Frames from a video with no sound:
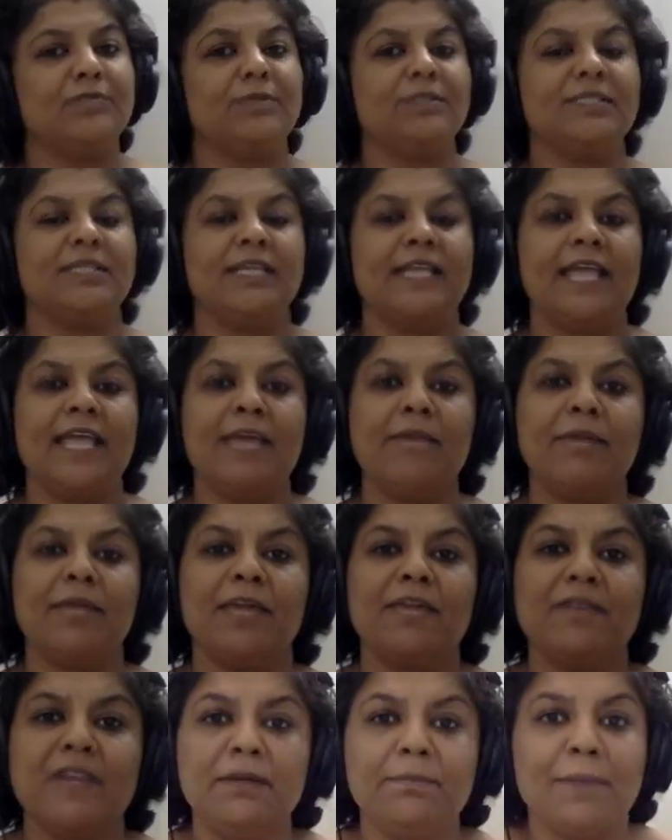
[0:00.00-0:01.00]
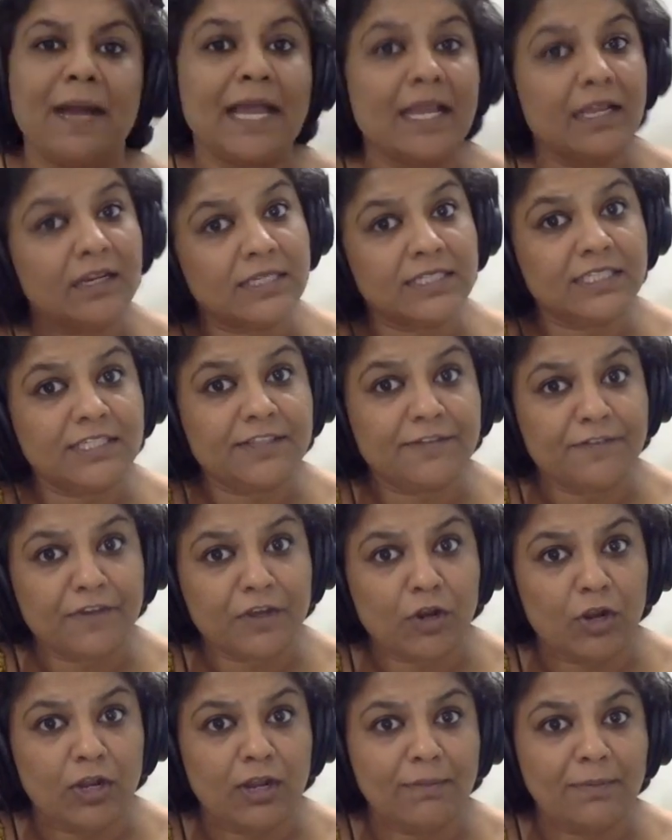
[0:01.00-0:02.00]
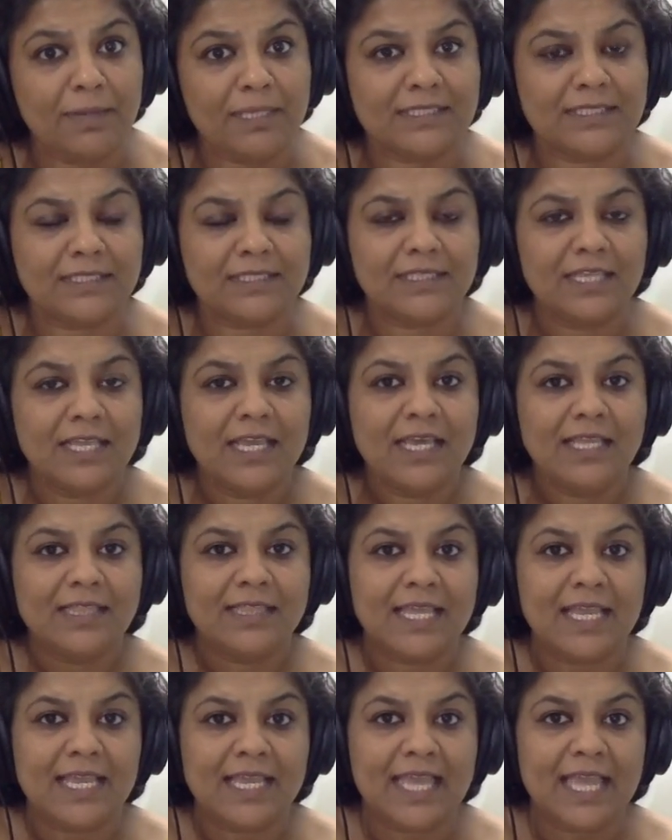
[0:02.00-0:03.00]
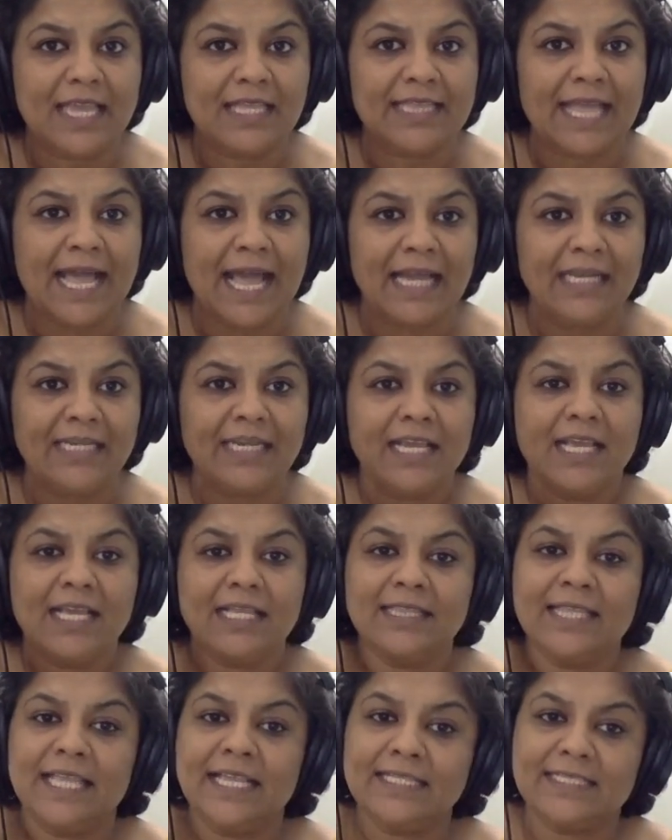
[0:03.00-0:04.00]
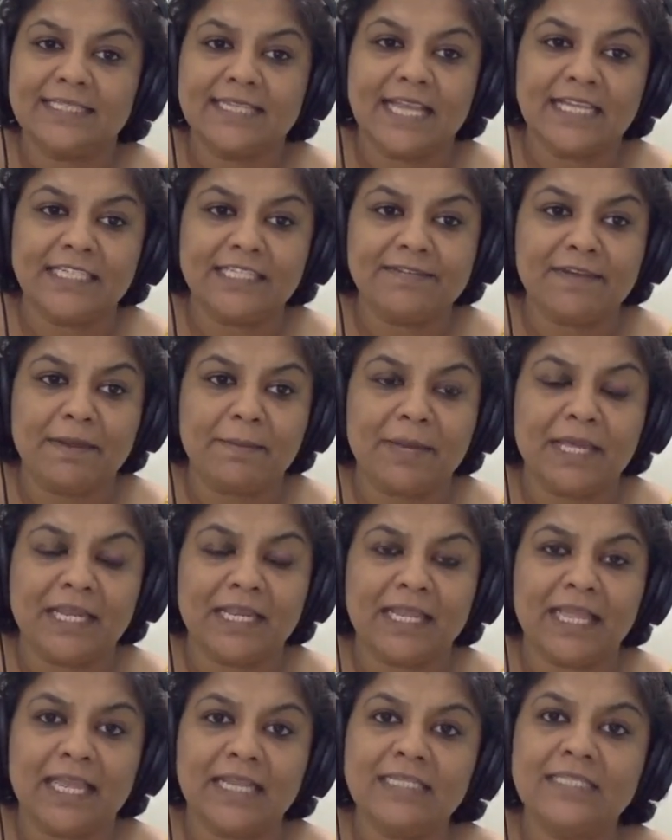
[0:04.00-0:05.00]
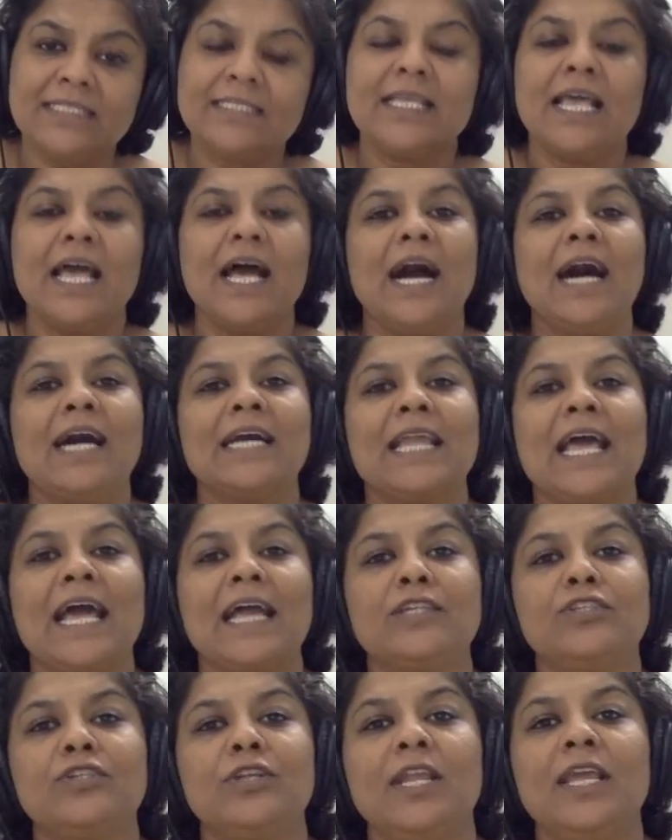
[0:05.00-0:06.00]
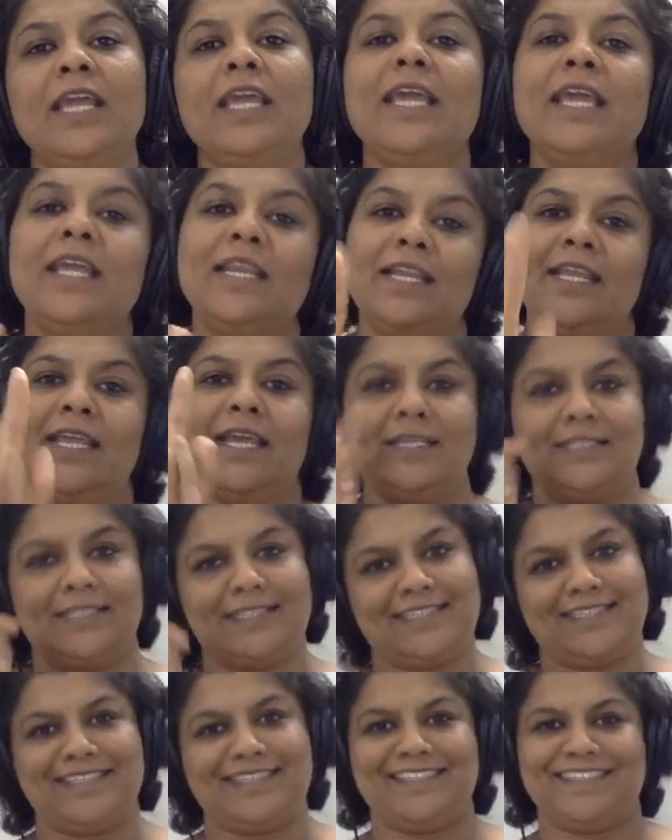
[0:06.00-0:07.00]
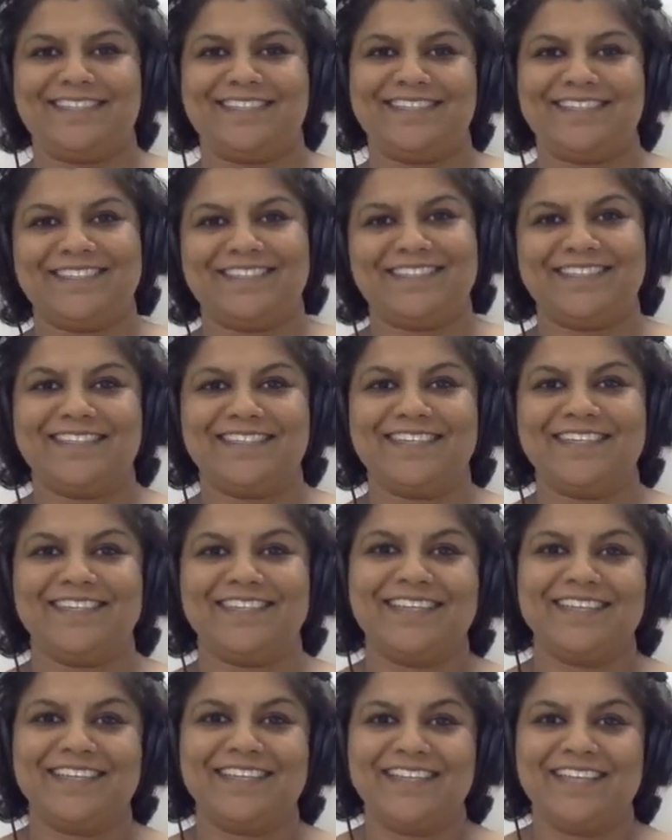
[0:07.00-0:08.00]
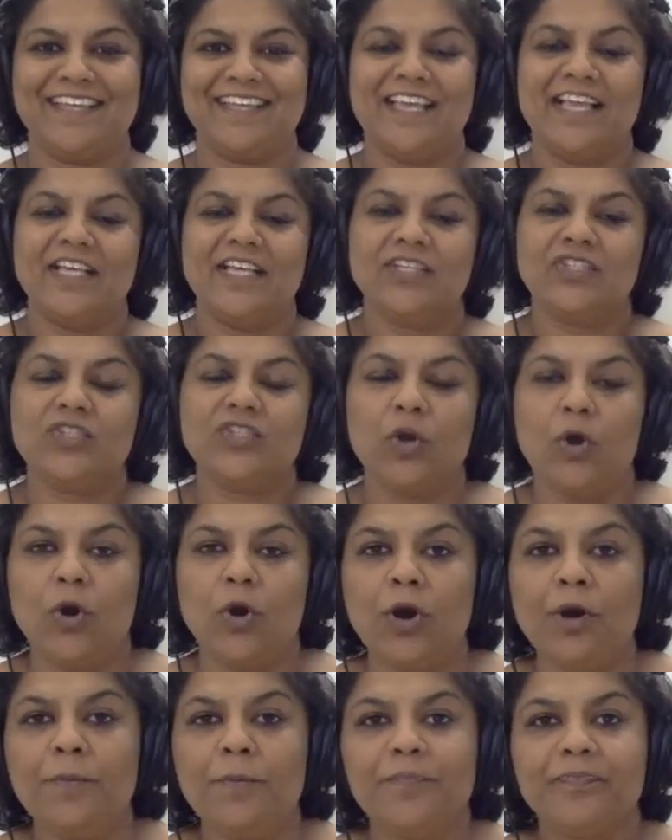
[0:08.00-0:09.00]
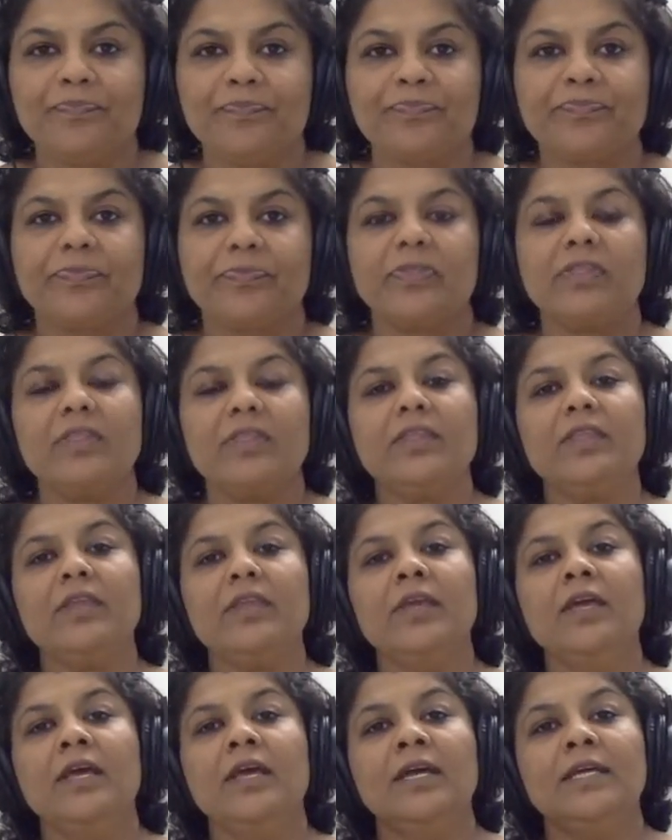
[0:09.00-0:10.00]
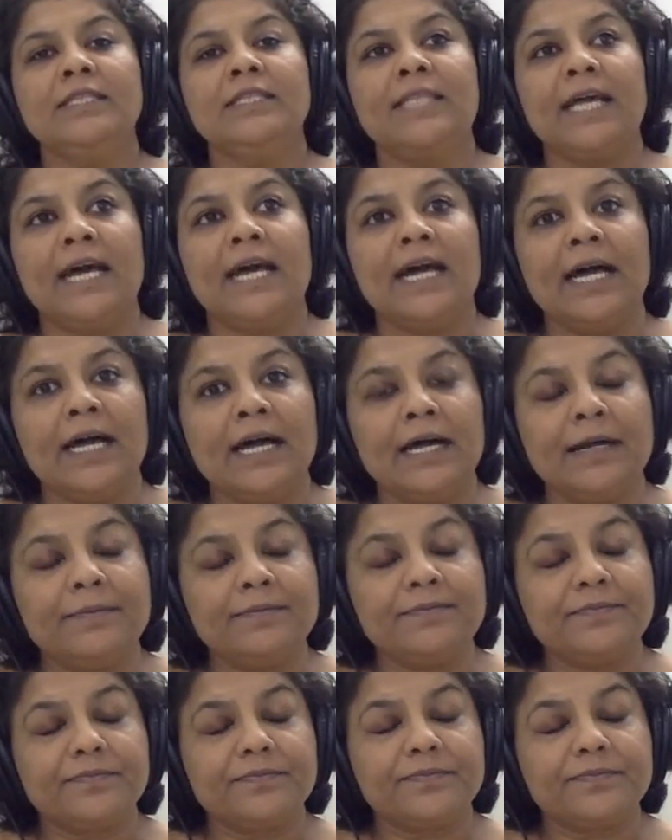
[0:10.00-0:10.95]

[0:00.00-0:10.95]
was the name given by Christopher Columbus, thinking that these Native Americans are actually Indians. So, the